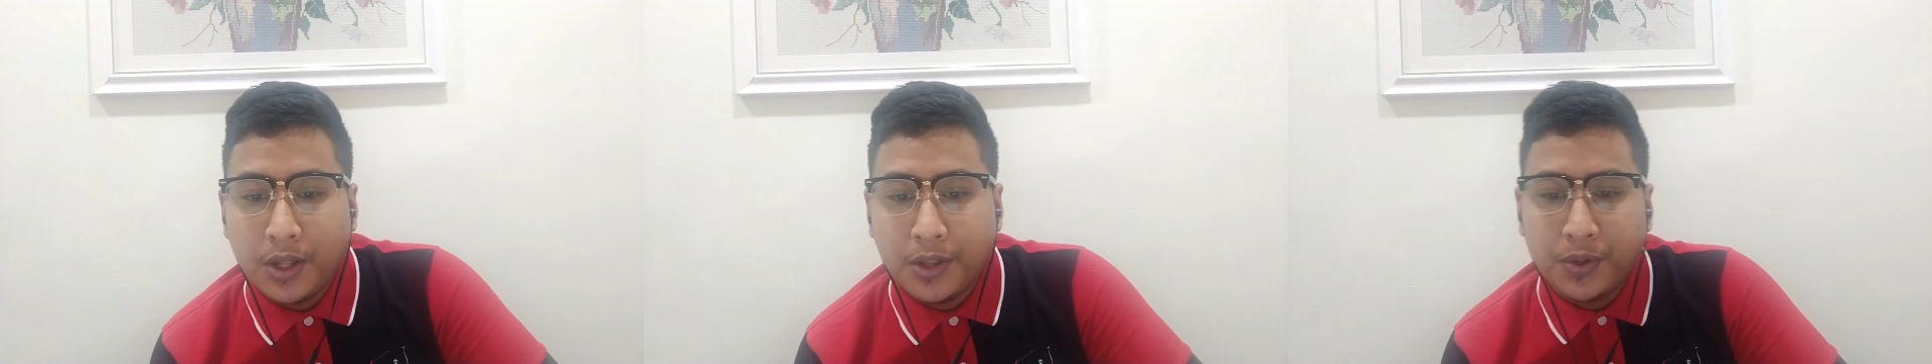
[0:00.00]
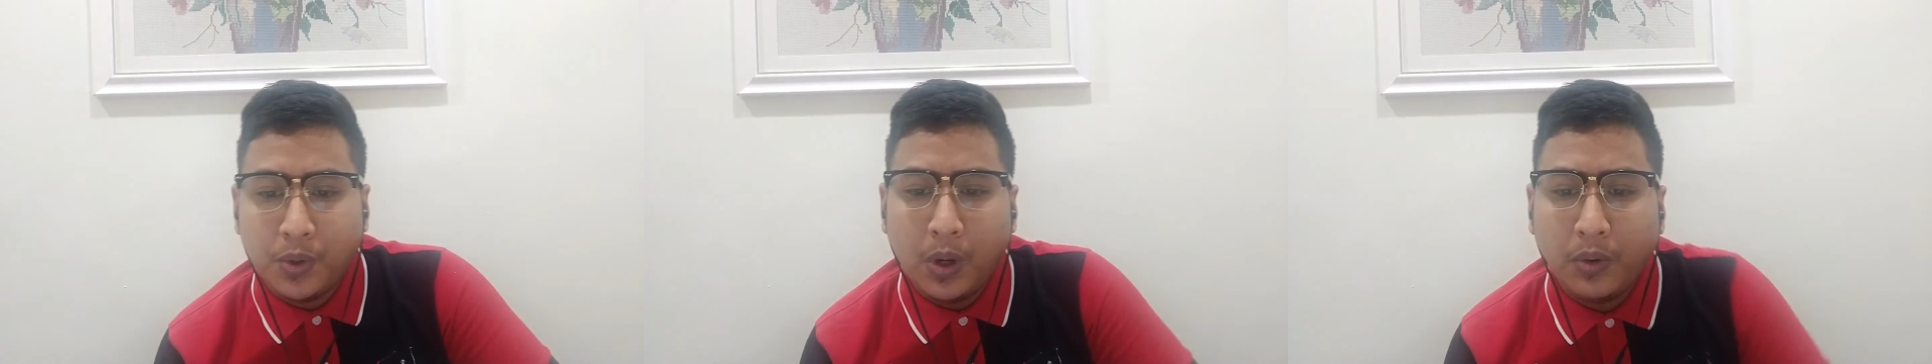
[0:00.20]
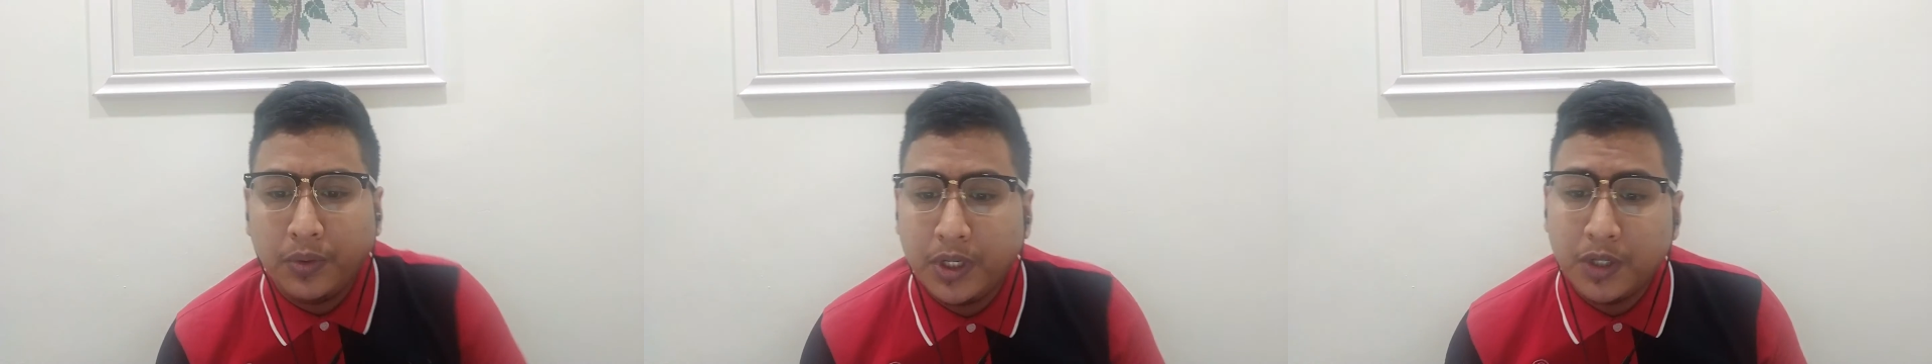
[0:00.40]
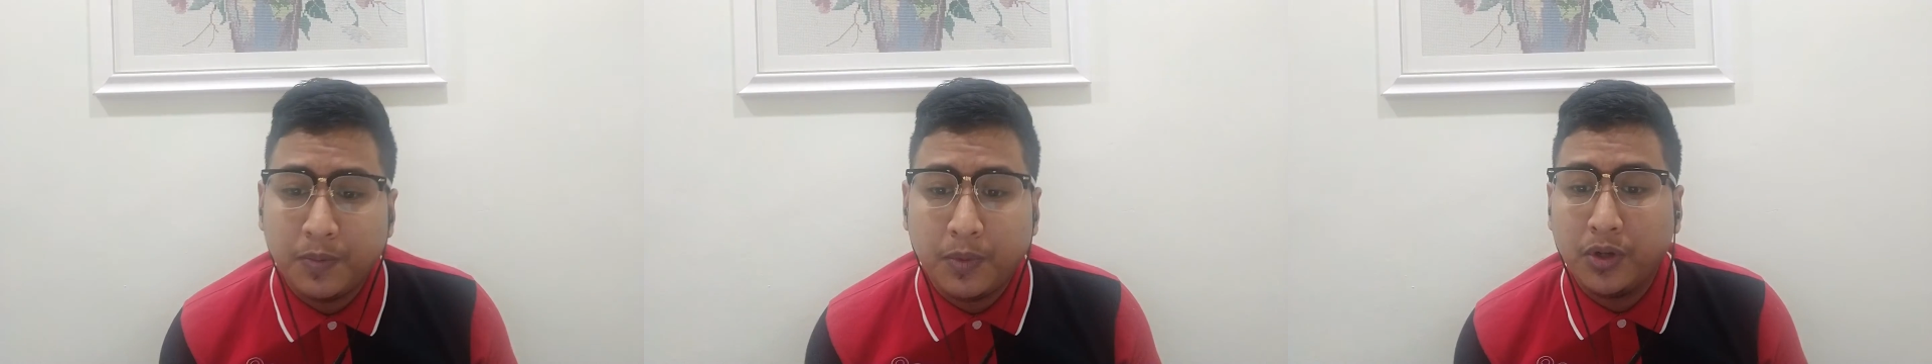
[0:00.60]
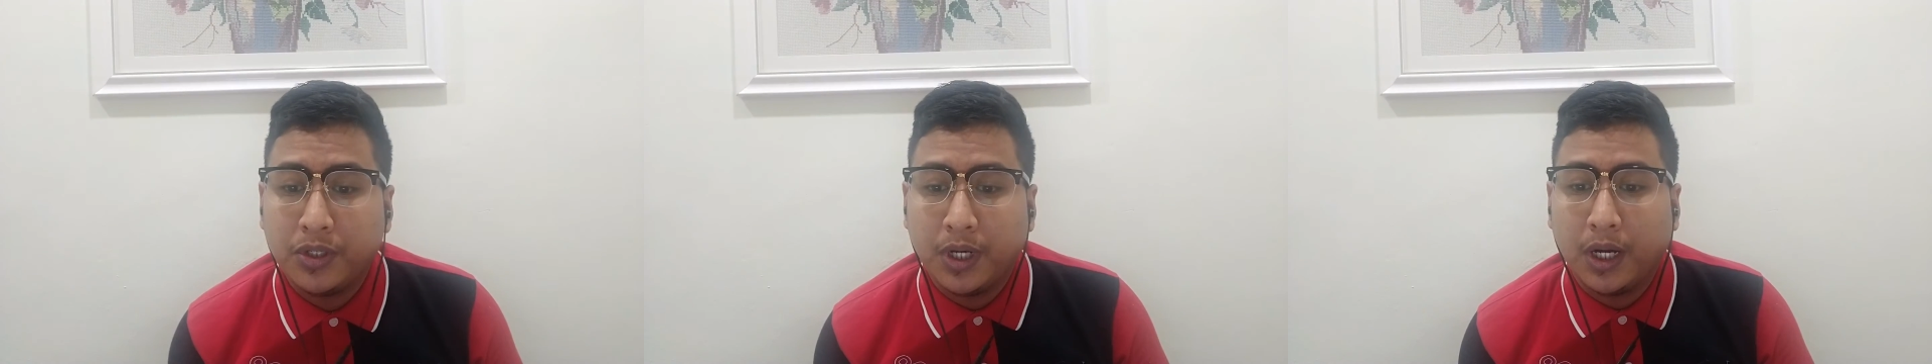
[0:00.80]
throughout this
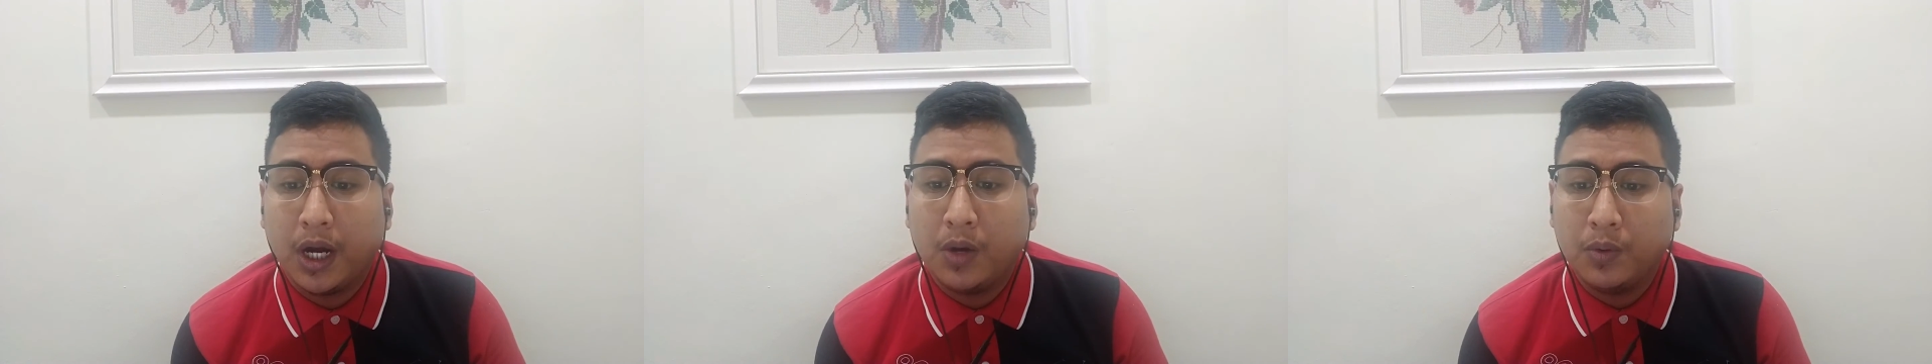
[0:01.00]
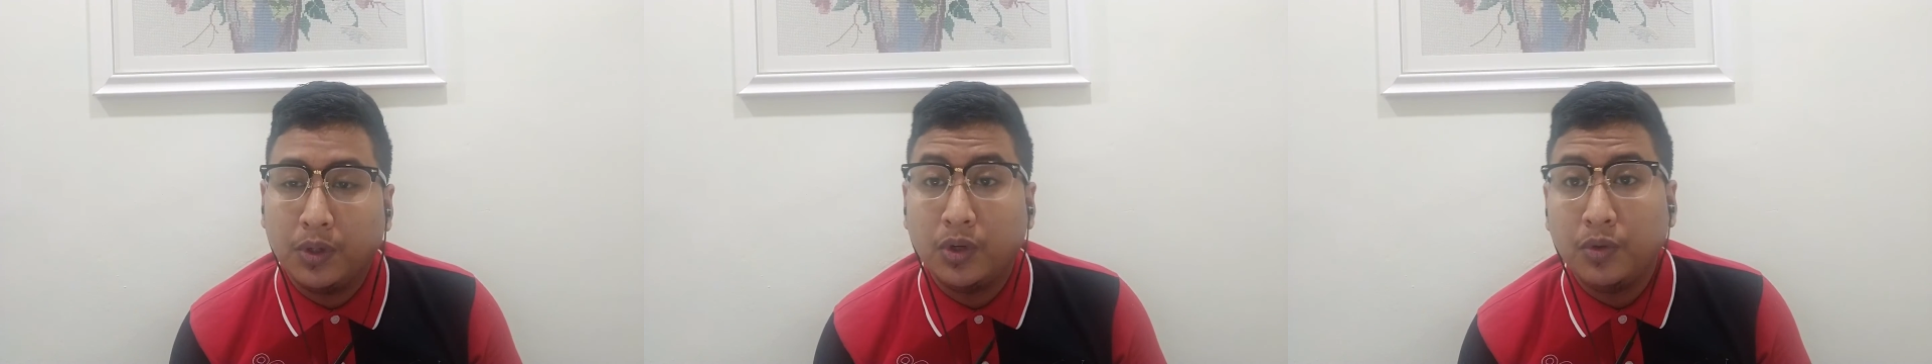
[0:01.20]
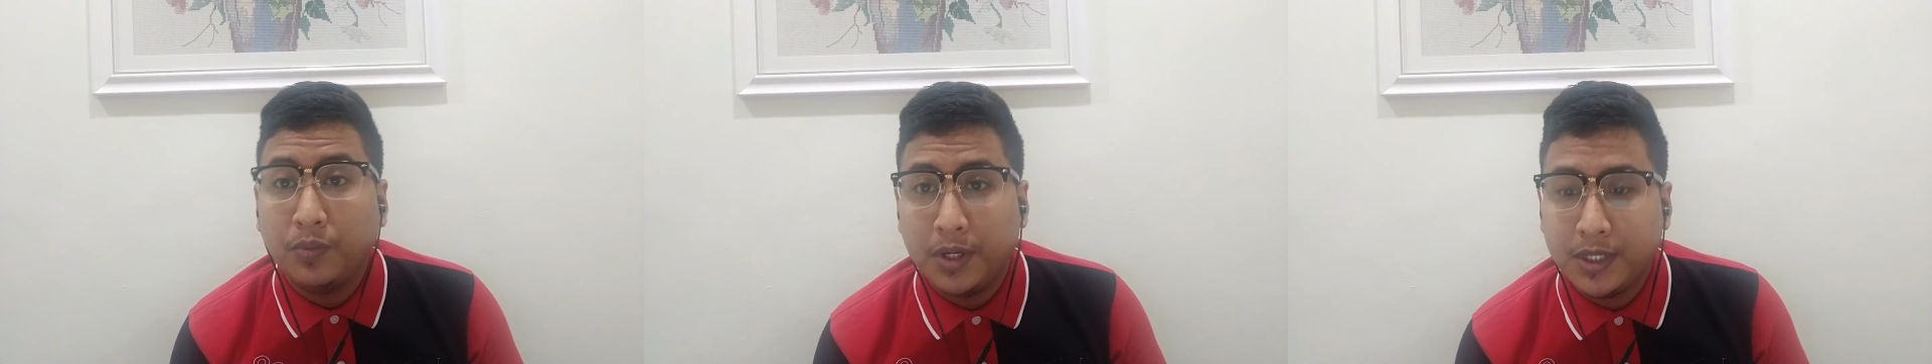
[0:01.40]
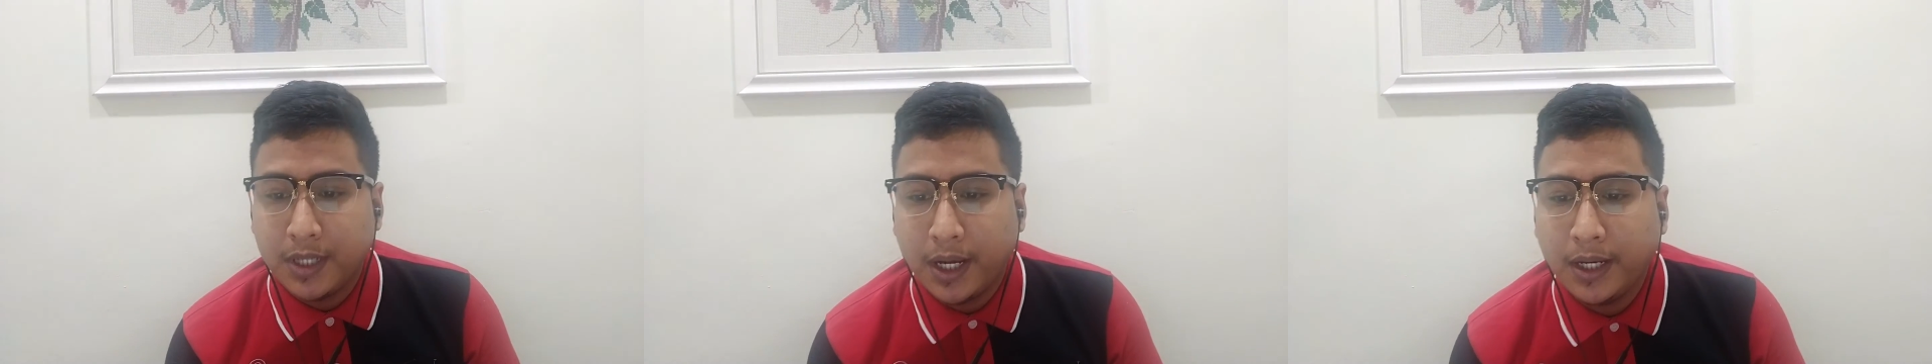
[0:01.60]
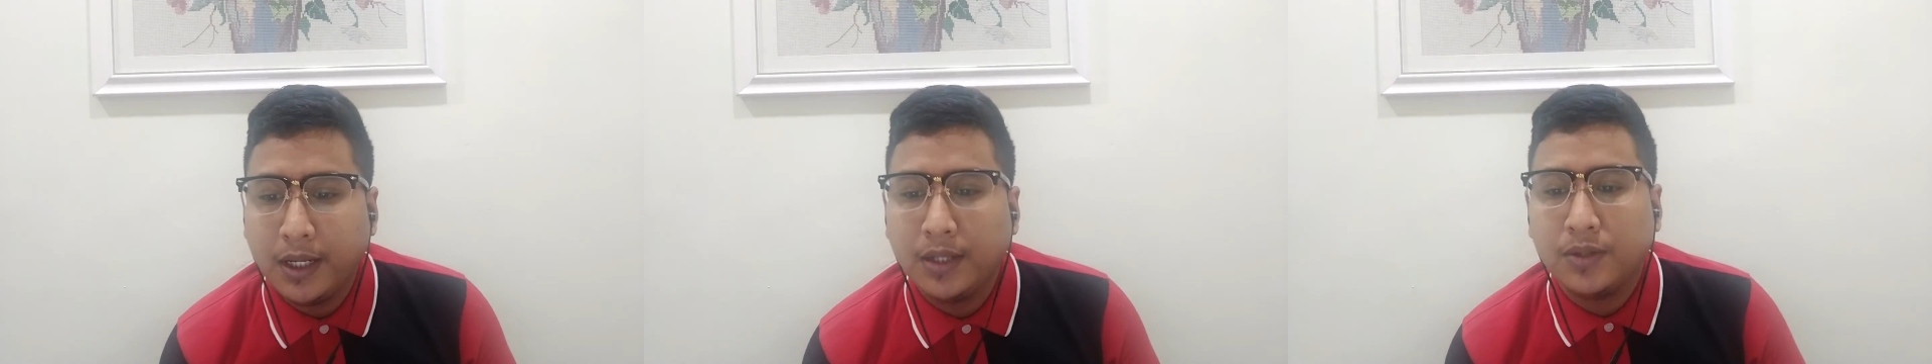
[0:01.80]
project, our group
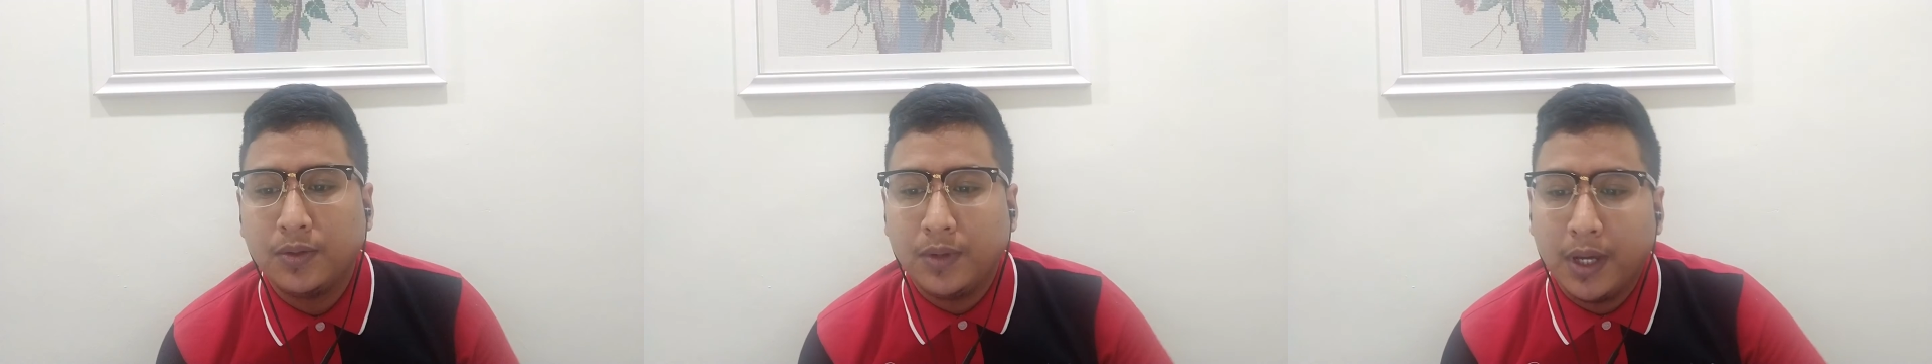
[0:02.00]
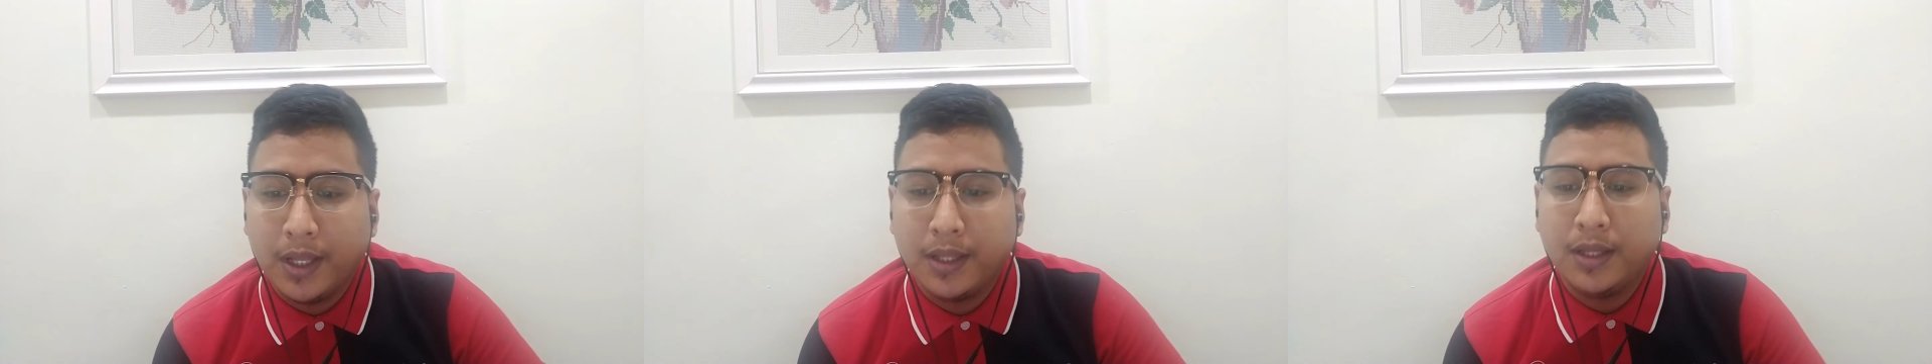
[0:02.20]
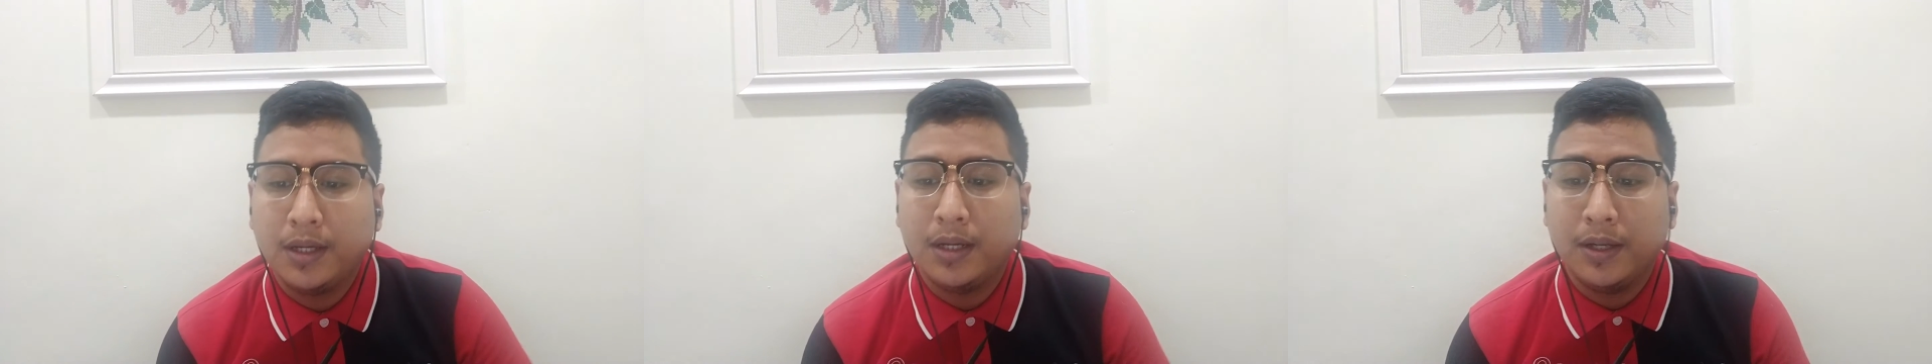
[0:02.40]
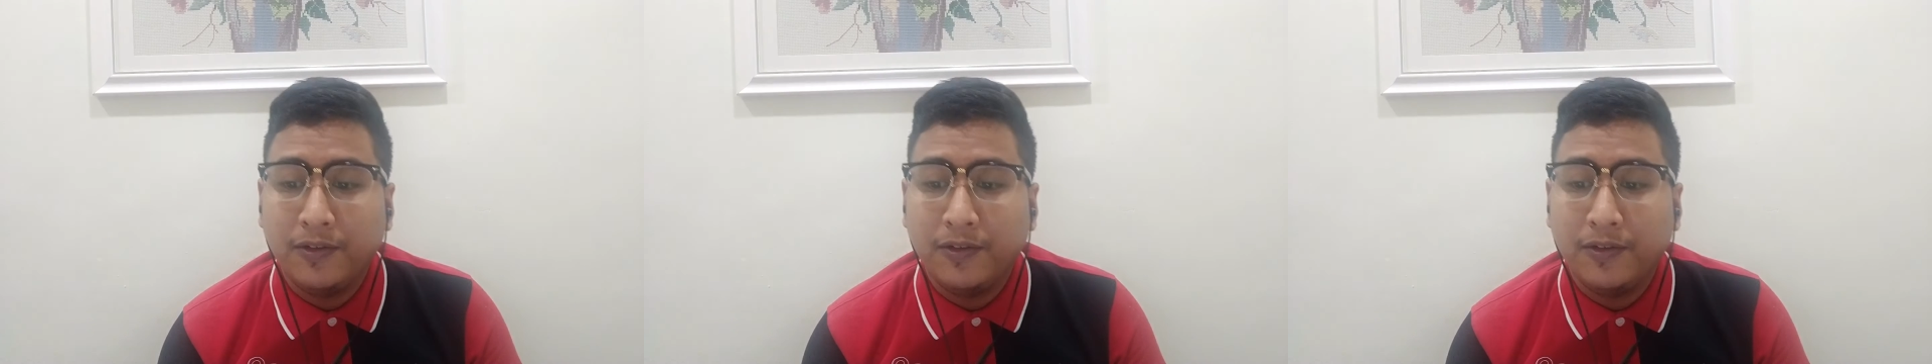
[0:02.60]
decided to gather